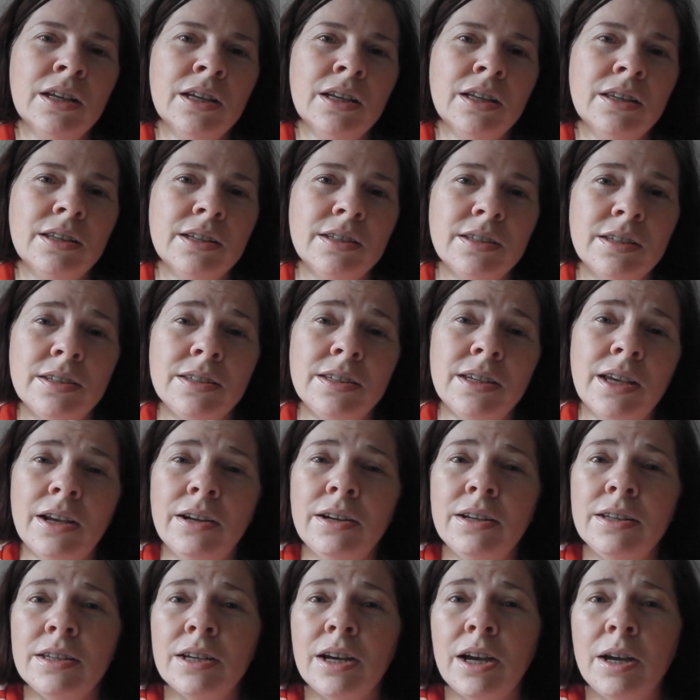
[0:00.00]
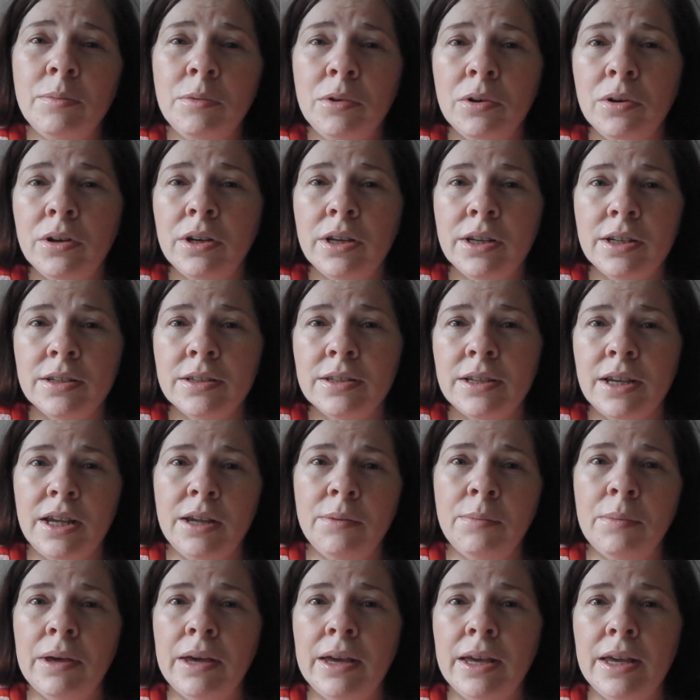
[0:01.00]
this is the only time you're going to see
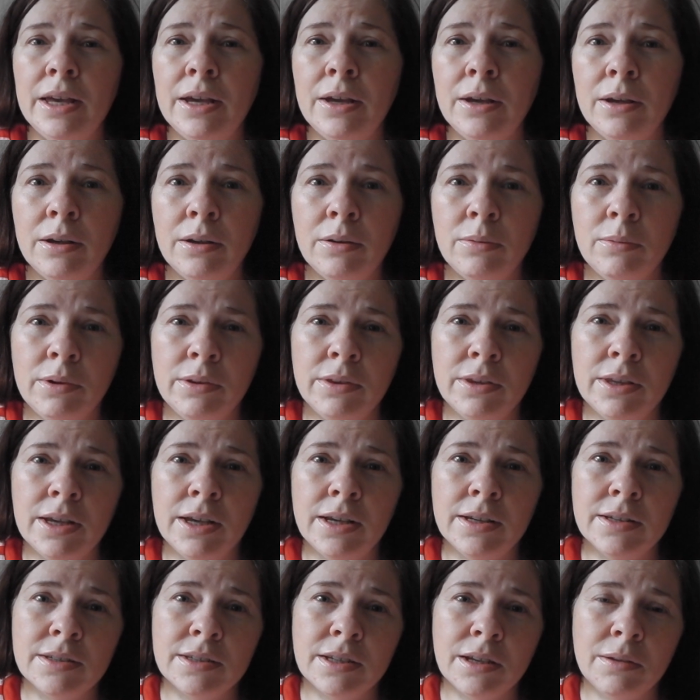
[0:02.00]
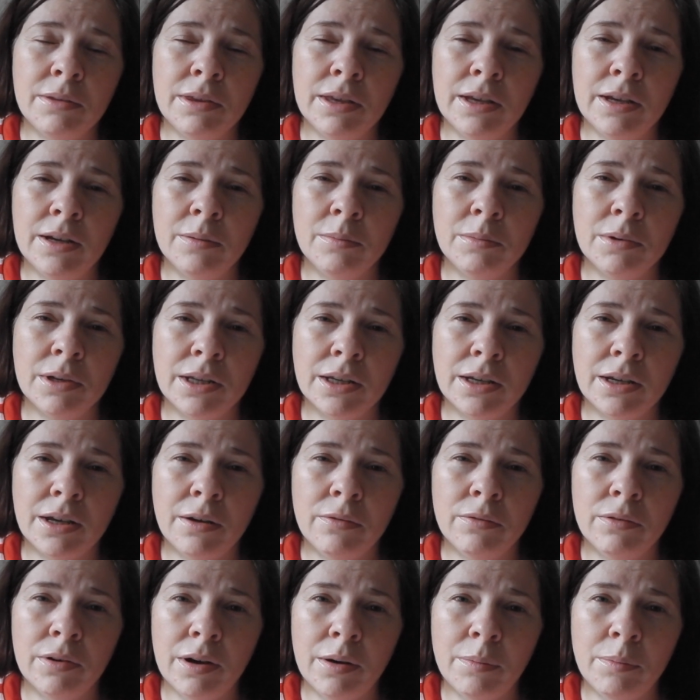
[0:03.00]
me with this. I think I'm going to
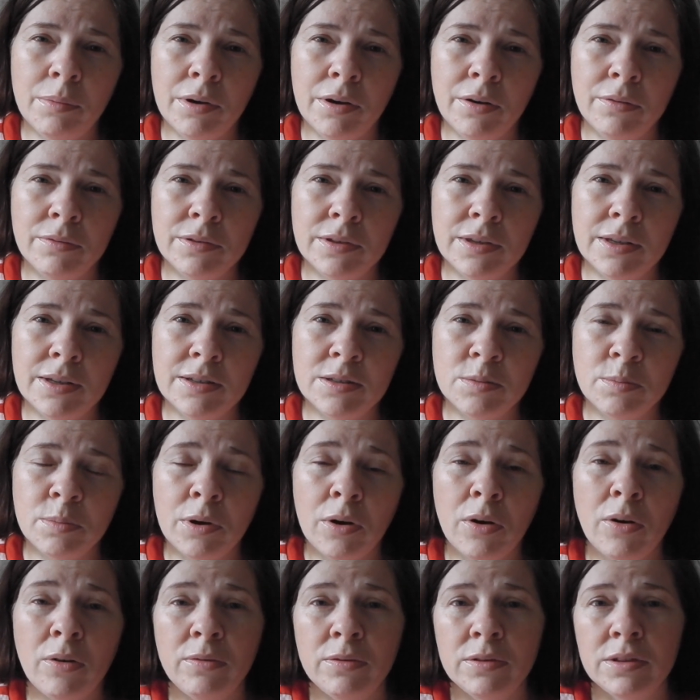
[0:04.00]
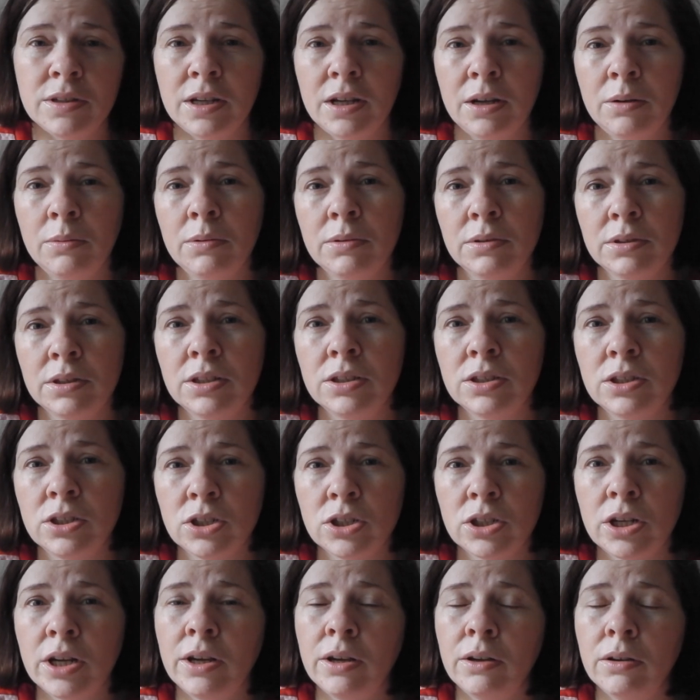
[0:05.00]
cover it up after this, but obviously I wanted to
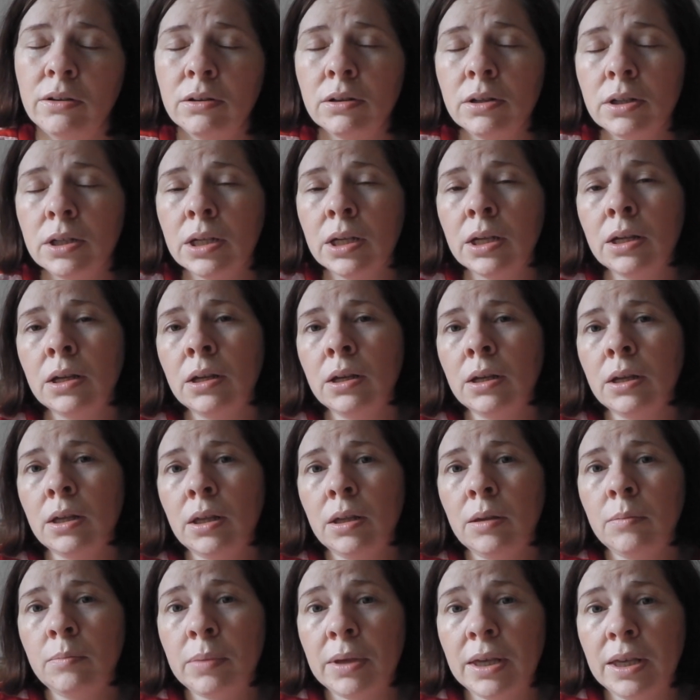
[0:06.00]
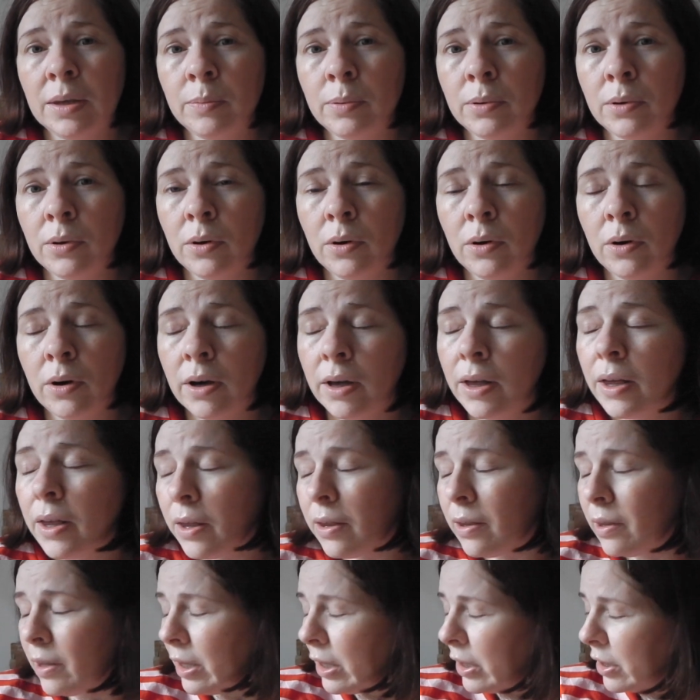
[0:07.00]
show people
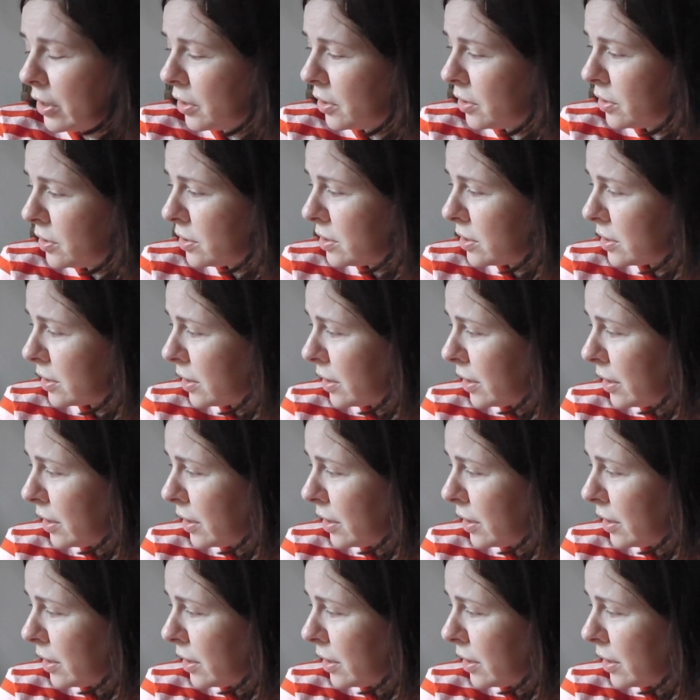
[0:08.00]
that